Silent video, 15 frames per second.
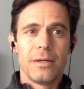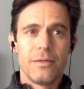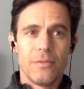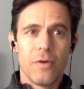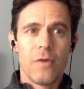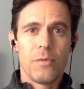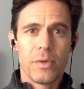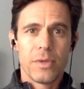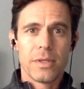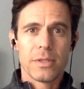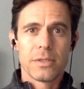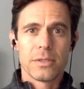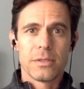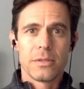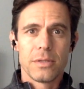involved with
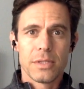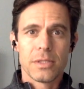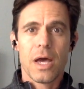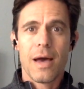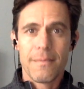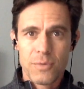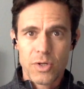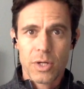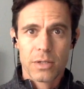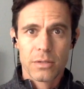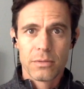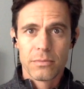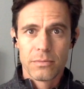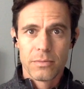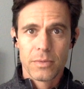this this object,
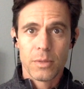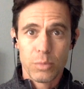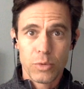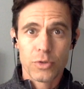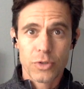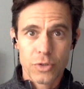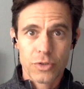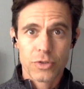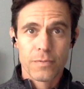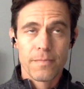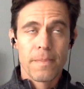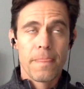the blue church.